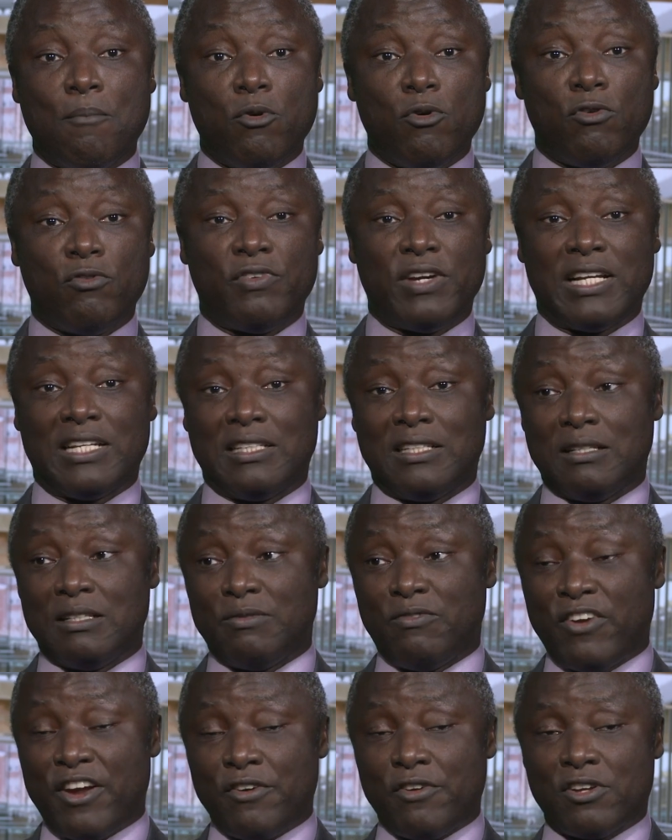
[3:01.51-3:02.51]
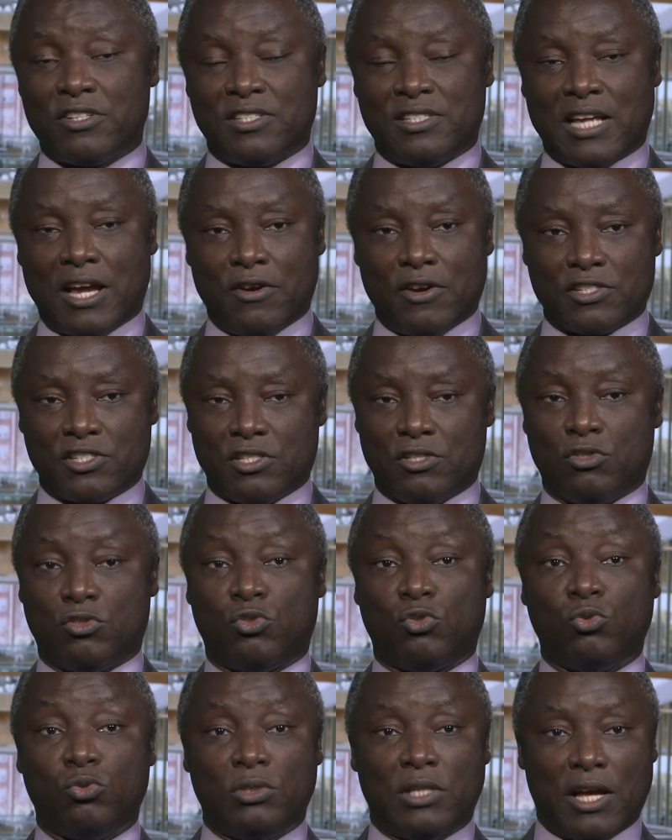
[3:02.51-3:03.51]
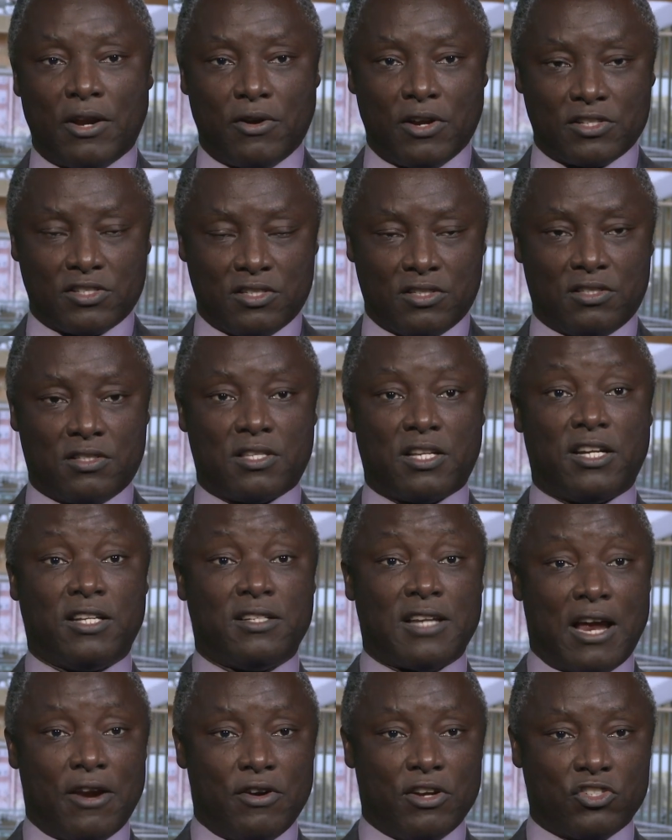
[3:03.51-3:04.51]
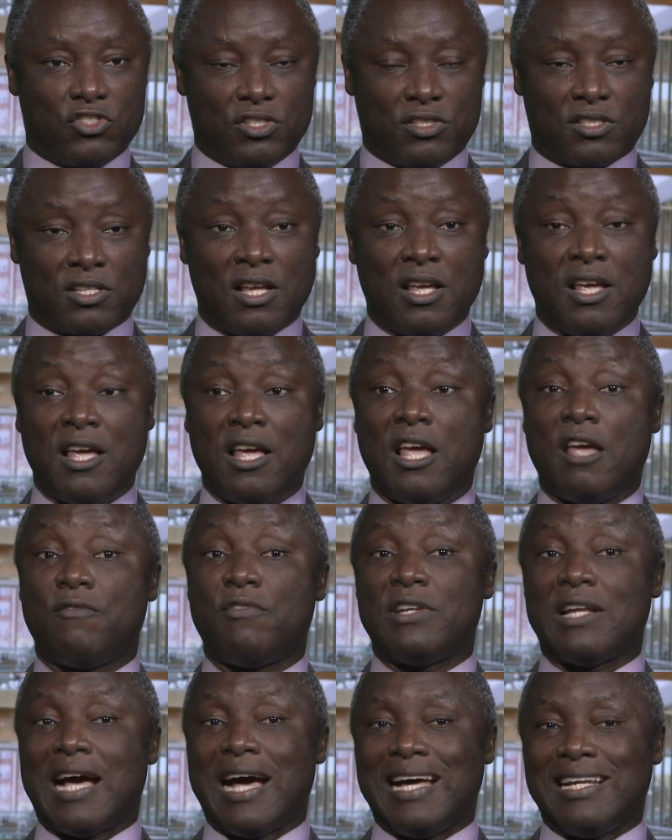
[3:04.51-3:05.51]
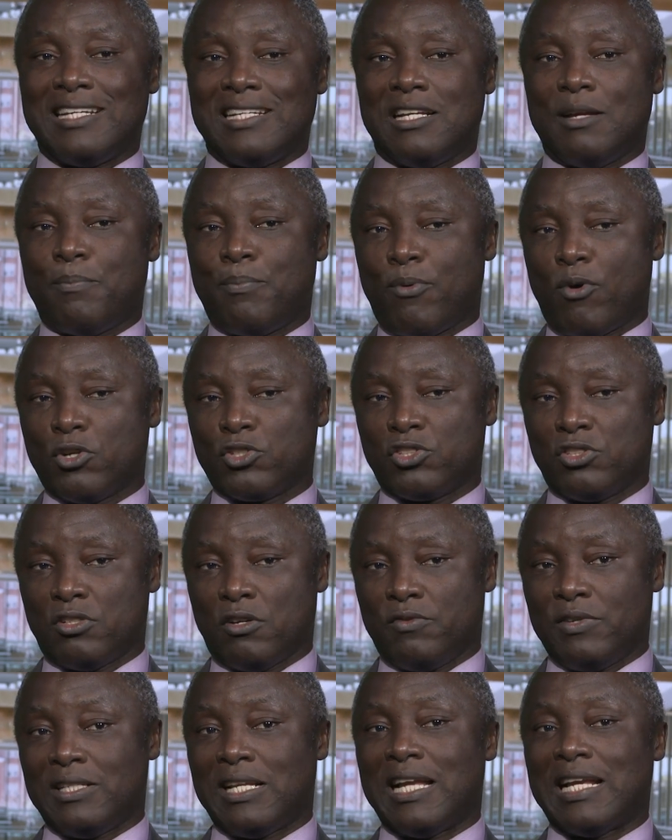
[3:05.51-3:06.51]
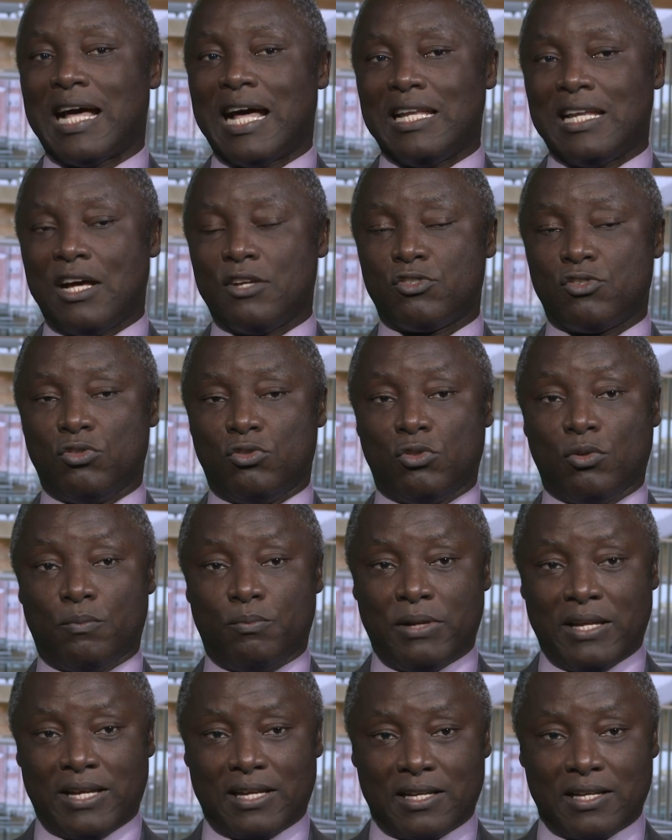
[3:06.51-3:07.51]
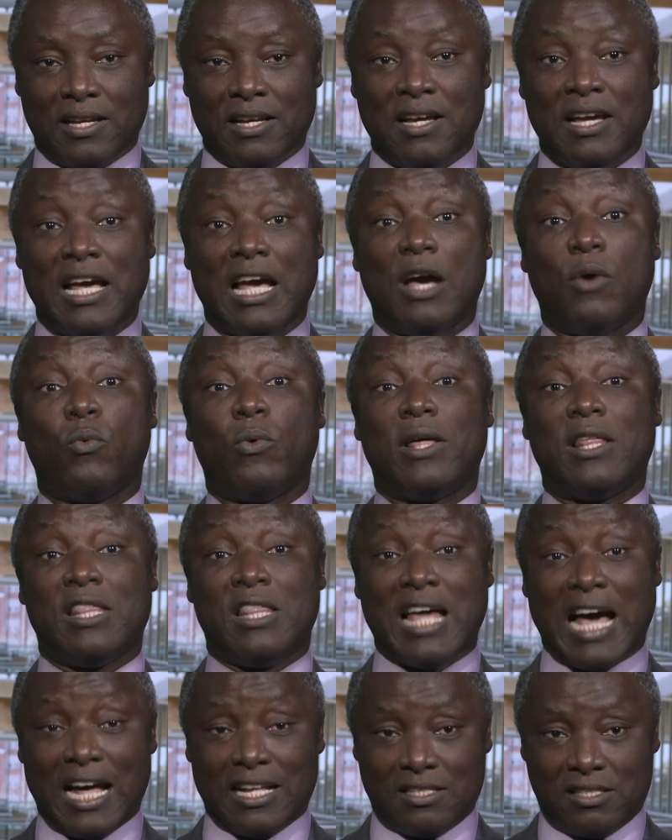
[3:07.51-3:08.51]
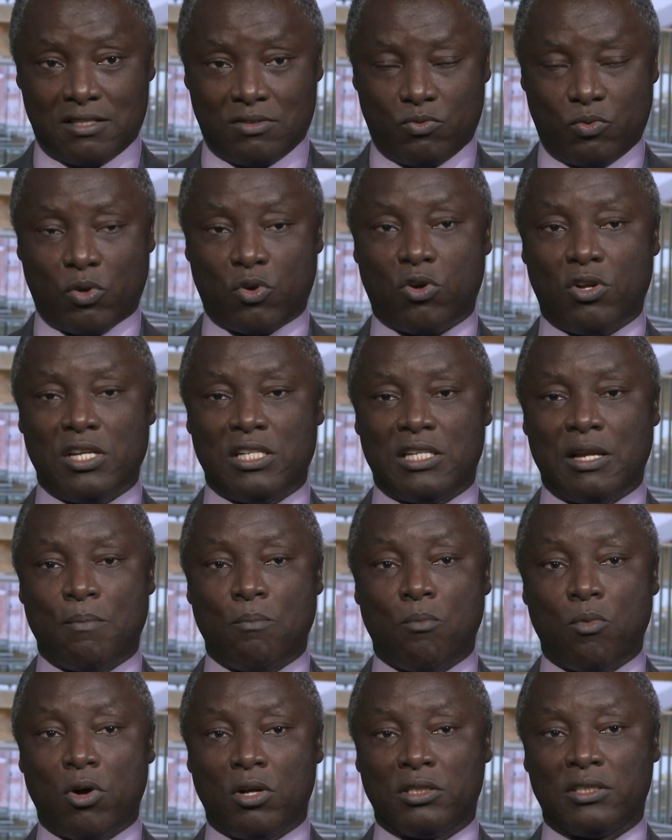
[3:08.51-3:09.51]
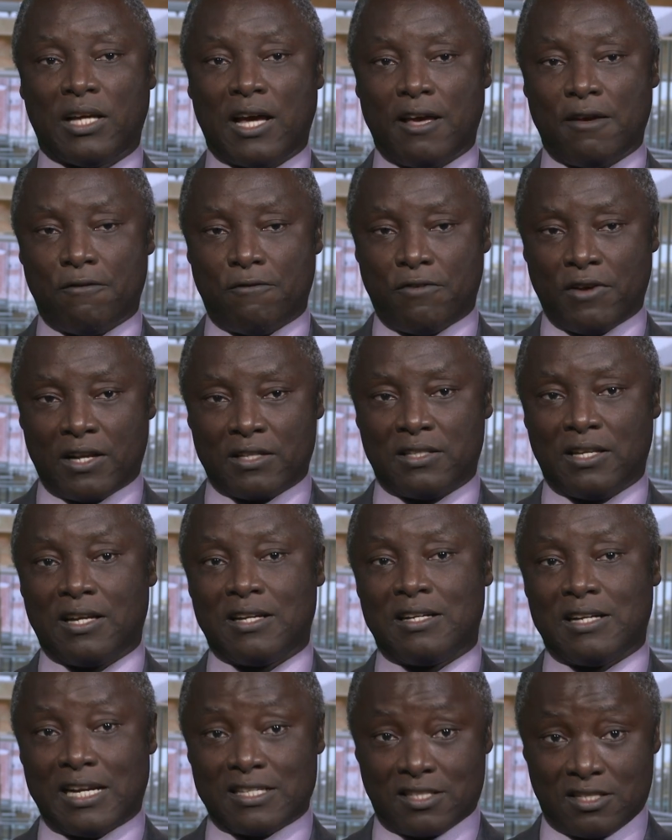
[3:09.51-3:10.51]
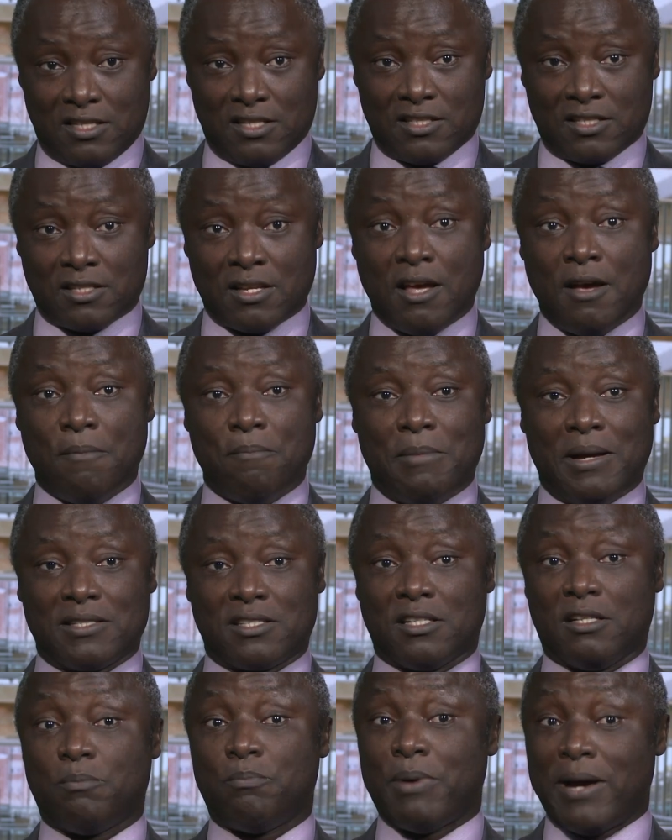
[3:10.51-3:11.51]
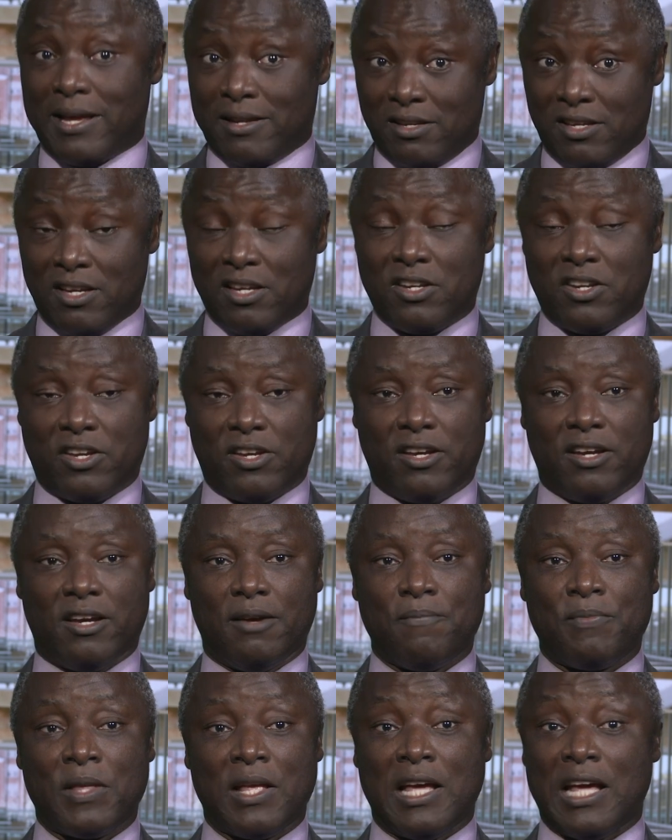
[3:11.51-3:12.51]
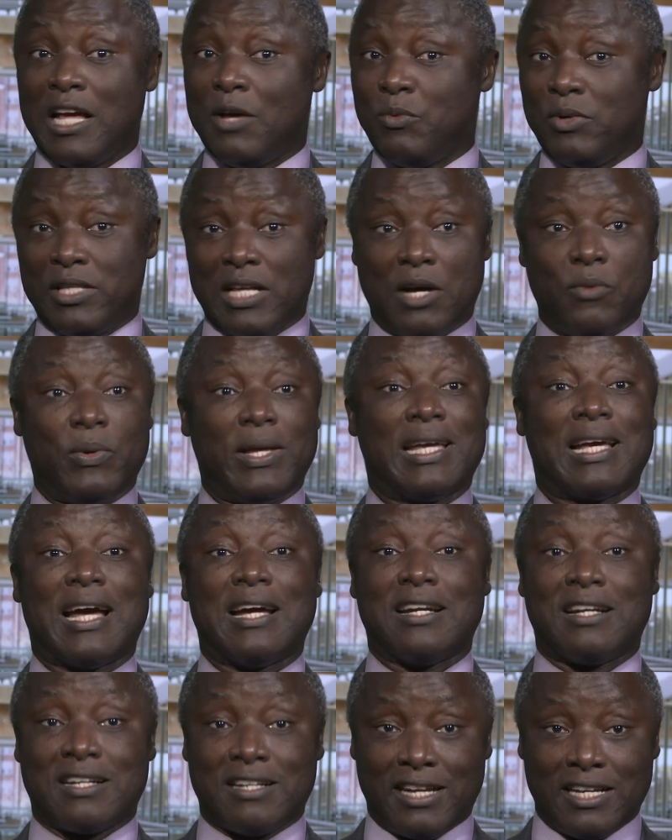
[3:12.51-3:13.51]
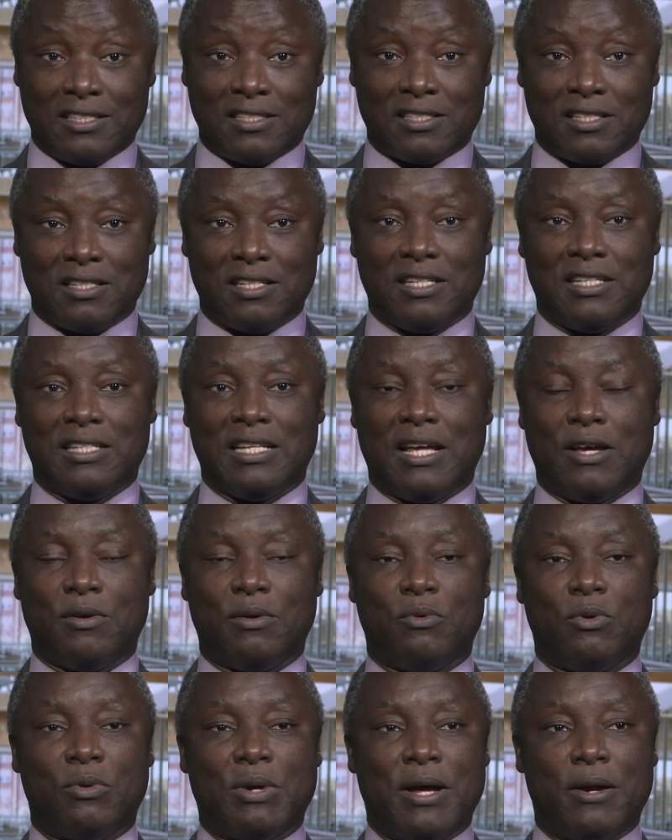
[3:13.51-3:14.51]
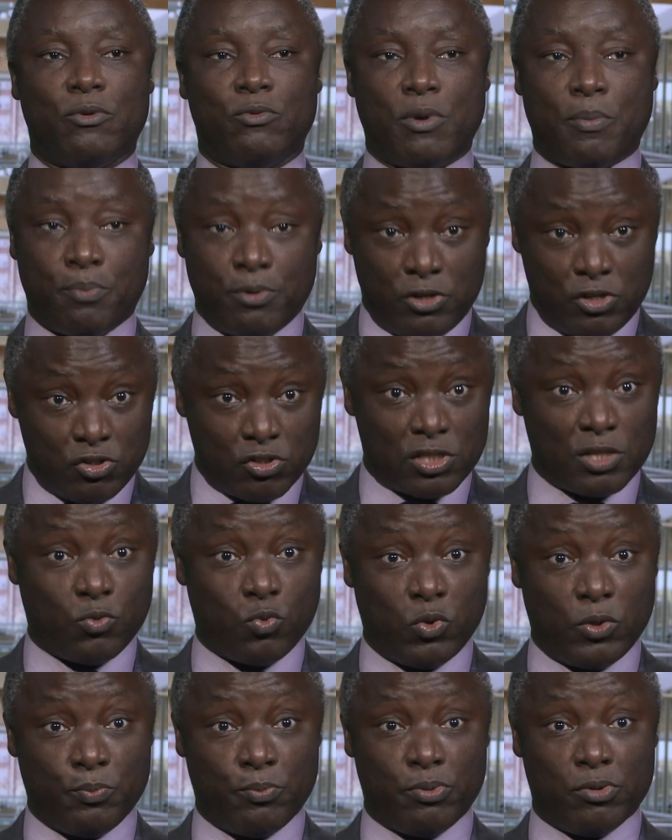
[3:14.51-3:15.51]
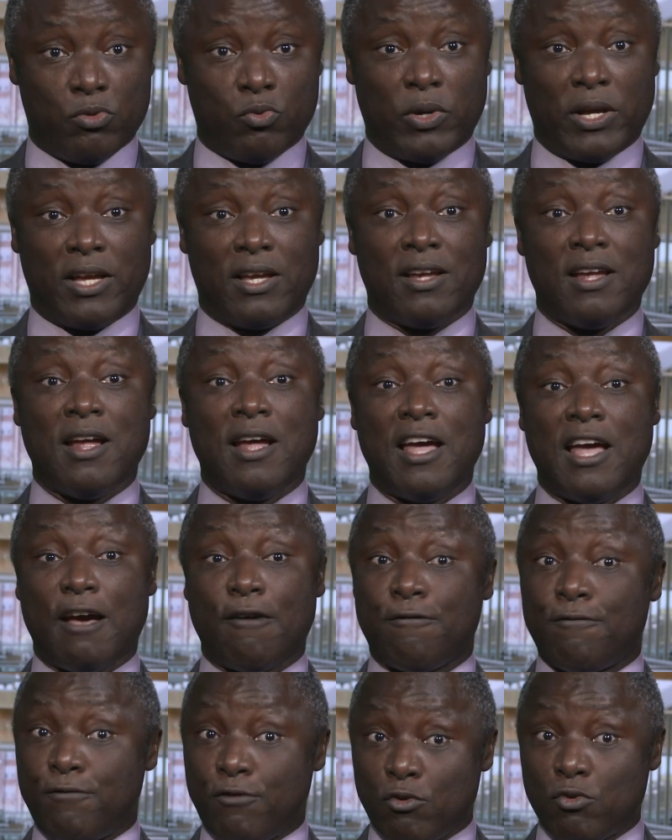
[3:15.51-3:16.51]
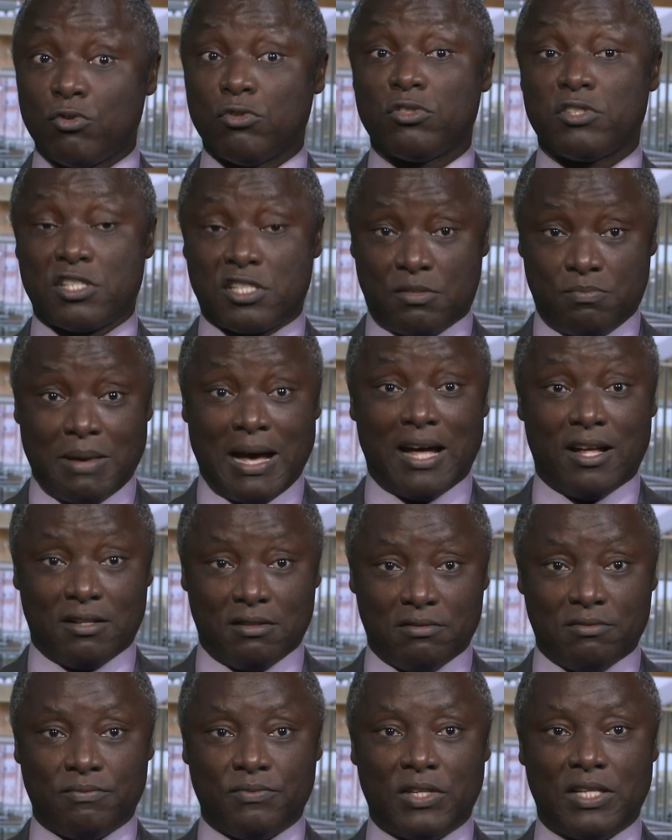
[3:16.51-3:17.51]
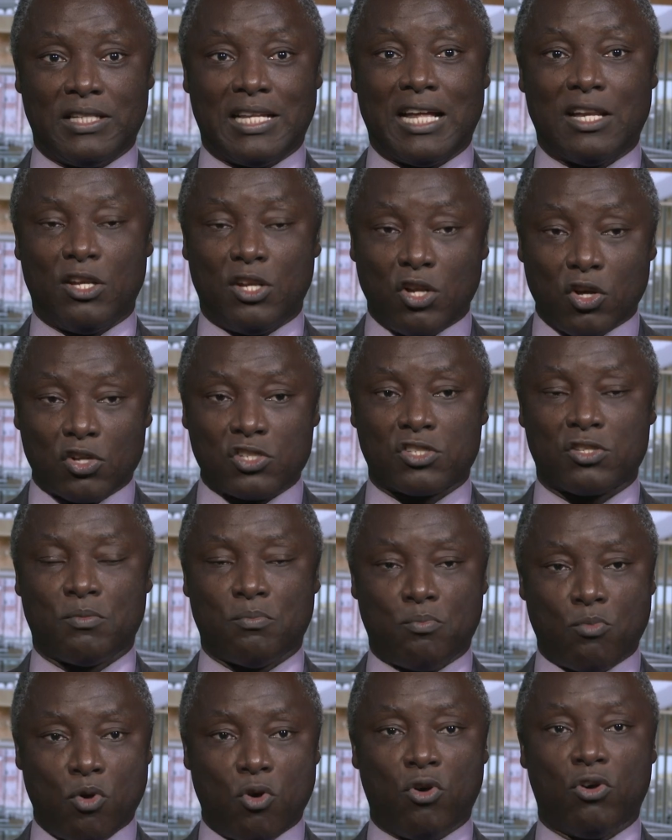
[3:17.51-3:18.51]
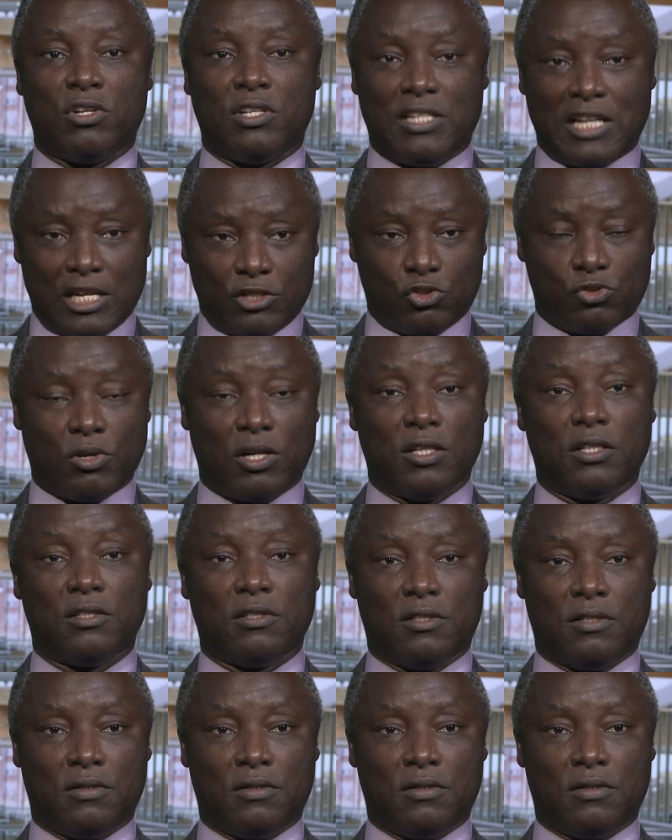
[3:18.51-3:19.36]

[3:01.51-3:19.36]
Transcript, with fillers: move in various directions, two directions, three directions, even adding a portion of it that allows you to blink. And with that, we call it a multi-vector gracilis muscle pioneered here. And with that, we can create in a, a reproducible way a full smile that looks more natural.